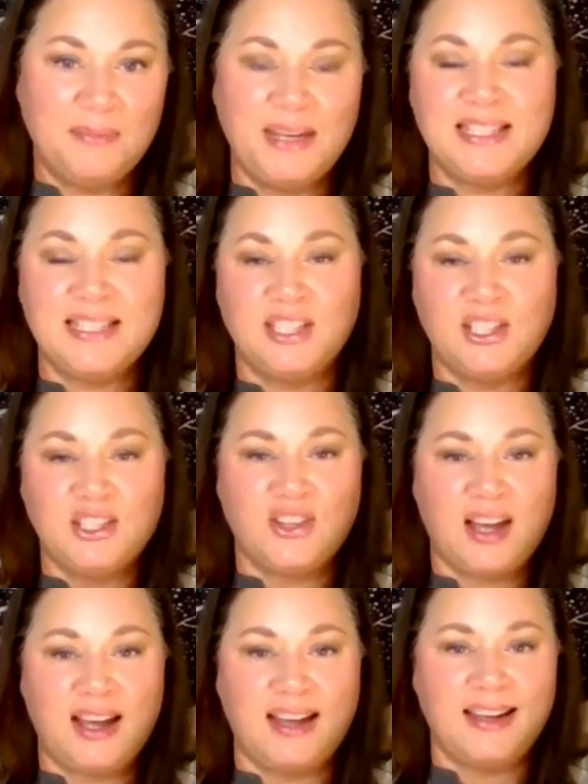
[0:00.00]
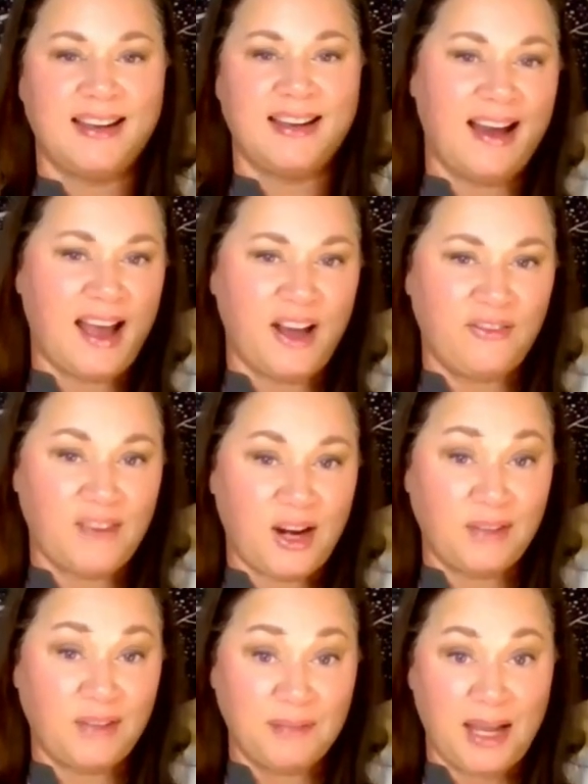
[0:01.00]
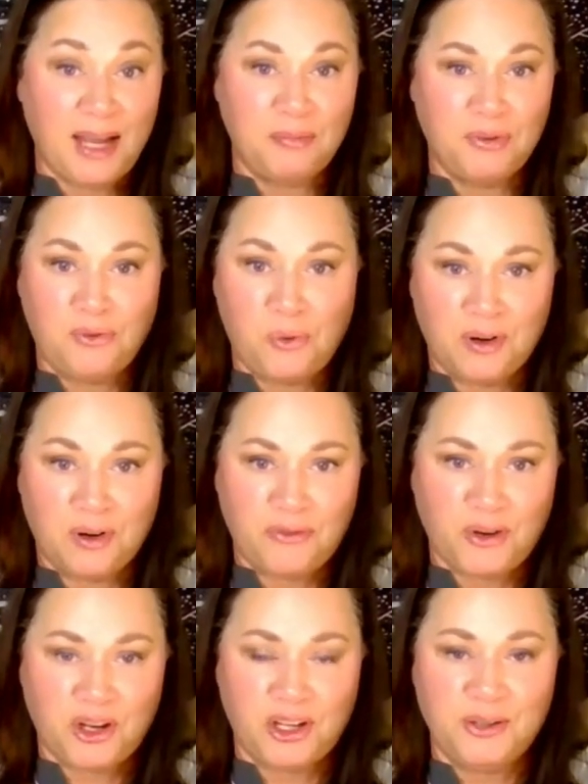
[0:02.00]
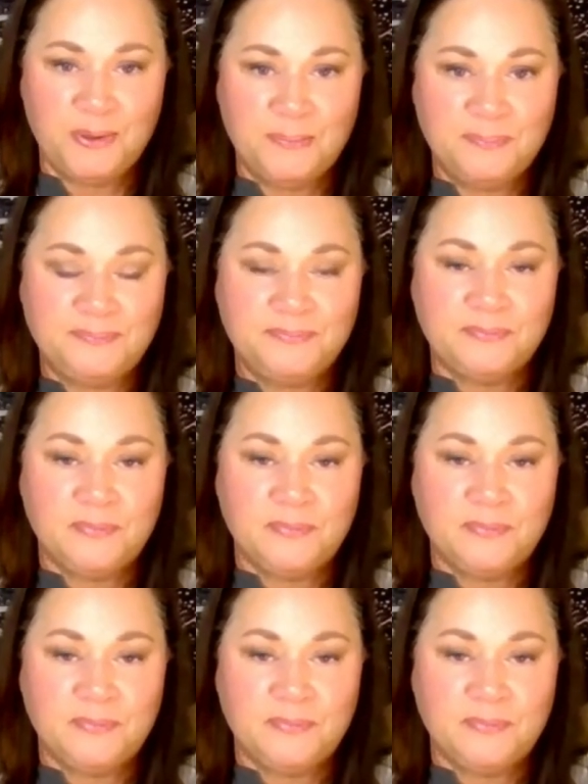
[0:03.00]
a message like I have not really made before for you.